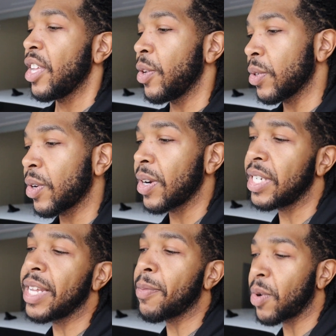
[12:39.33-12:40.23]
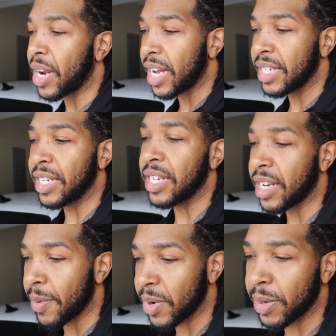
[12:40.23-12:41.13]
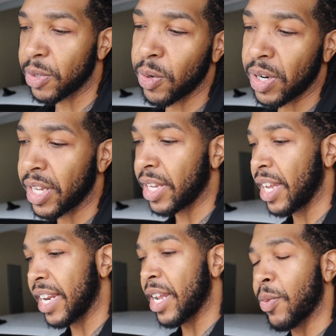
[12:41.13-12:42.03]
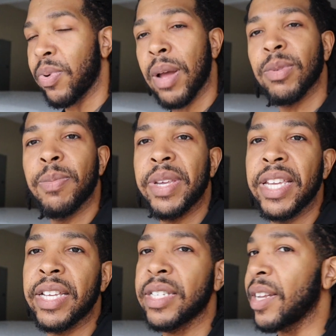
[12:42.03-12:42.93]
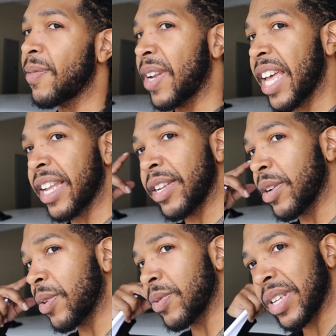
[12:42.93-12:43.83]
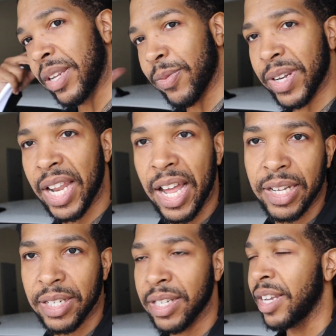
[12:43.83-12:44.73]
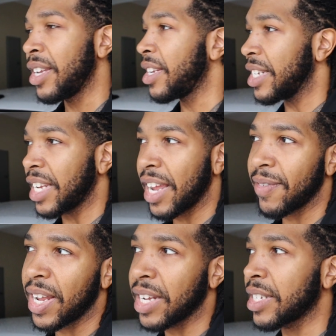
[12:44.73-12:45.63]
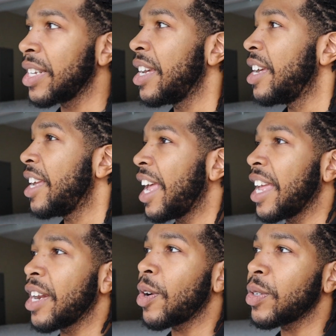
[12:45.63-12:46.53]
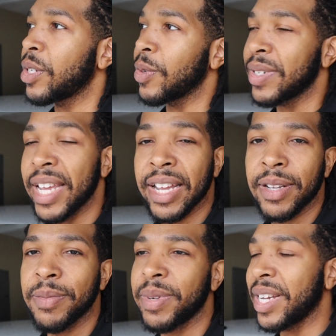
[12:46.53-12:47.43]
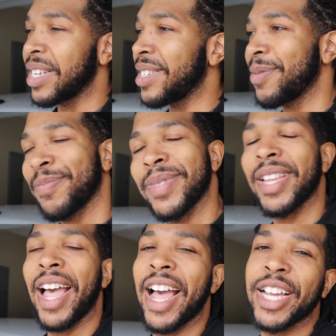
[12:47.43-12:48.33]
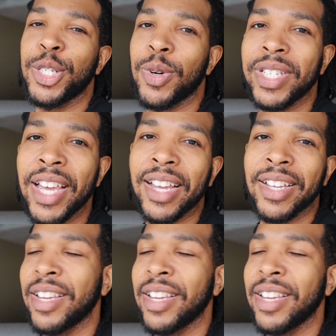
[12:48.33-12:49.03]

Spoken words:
you'll start seeing more content coming up shortly, and that'll probably be stuff like, you know, dealing with locks, because I have locks, and also tech, because I enjoy tech.